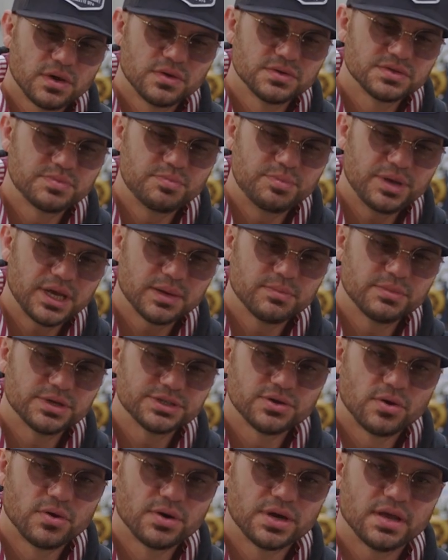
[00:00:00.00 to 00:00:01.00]
Those big
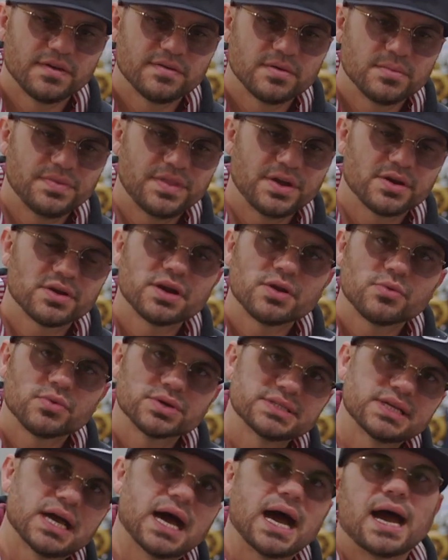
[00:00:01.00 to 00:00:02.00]
majority of them, they're gonna
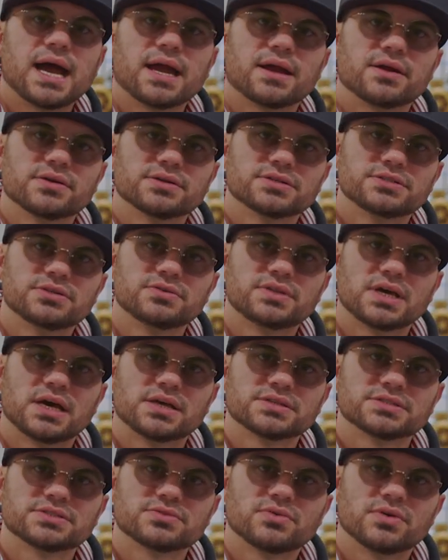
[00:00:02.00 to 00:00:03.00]
retire in two
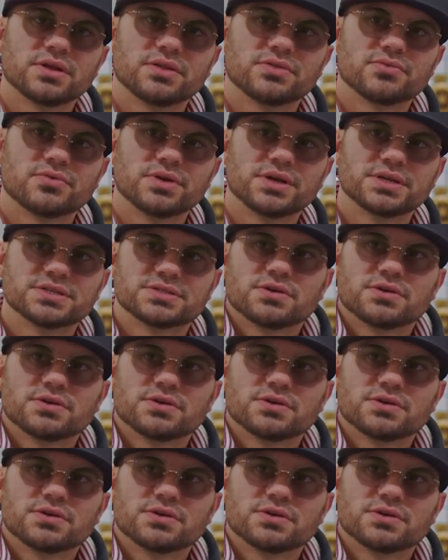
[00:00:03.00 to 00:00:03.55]
thousand twenty-three.